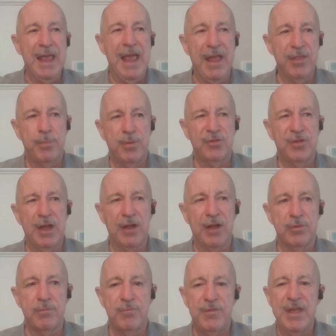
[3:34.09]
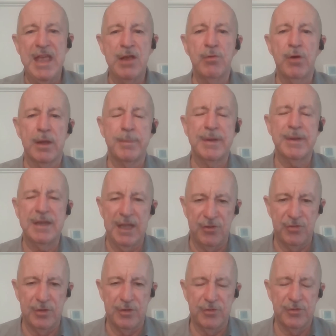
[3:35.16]
and they'll put down some vague
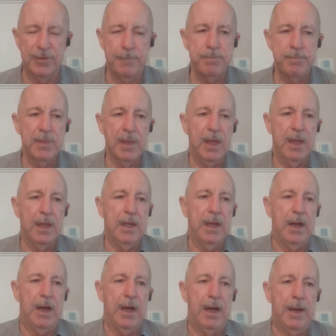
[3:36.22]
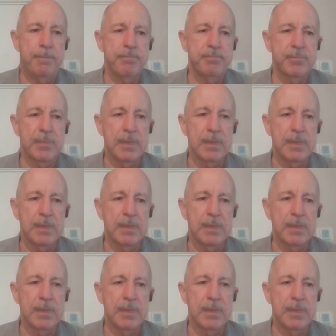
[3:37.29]
recommendations. But